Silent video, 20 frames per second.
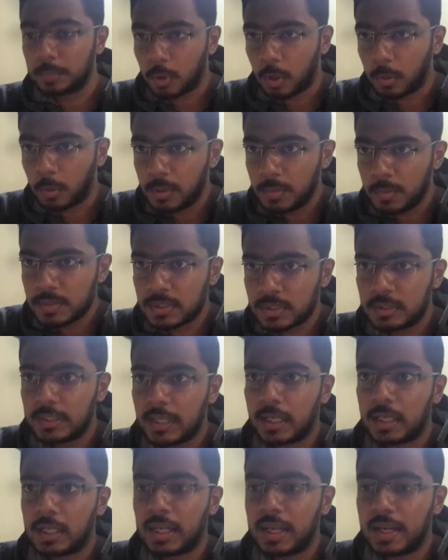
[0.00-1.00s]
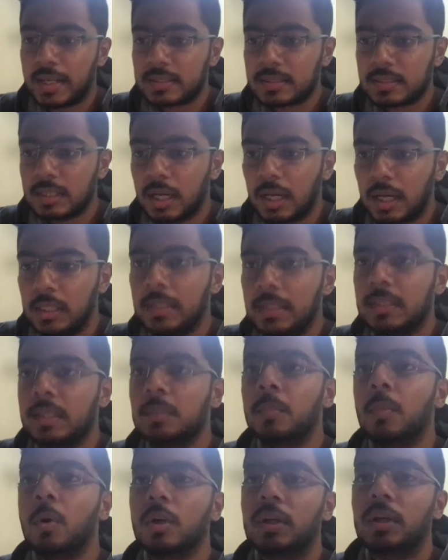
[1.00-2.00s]
problems that takes a little
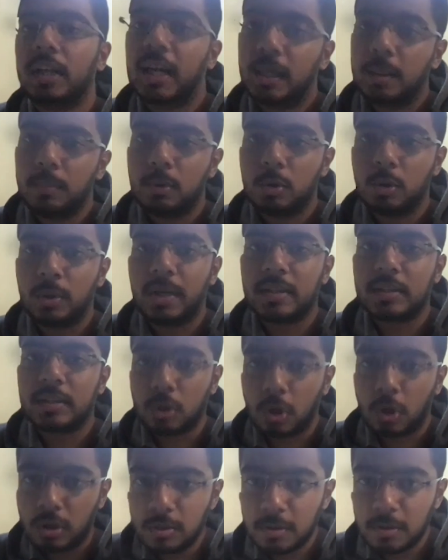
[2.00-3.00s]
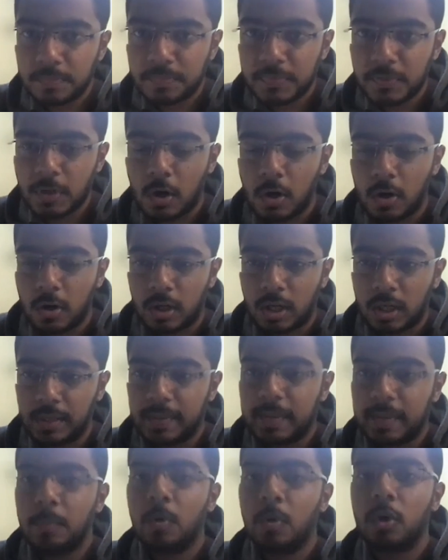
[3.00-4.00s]
more time to get solved, or a
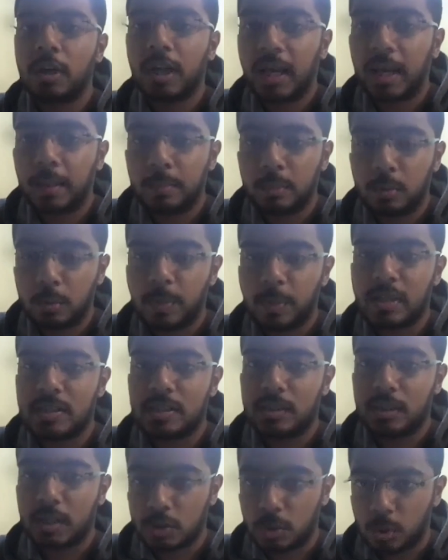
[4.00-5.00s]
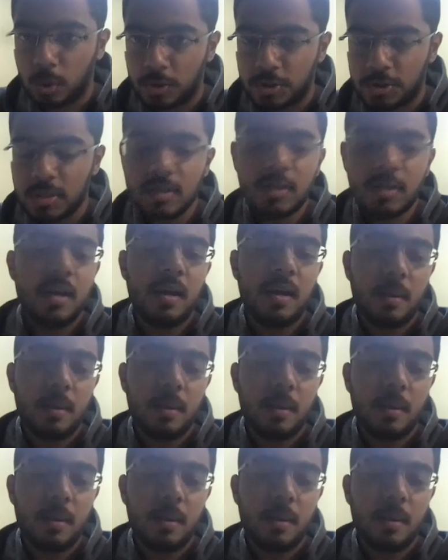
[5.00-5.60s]
little more time to present the solution,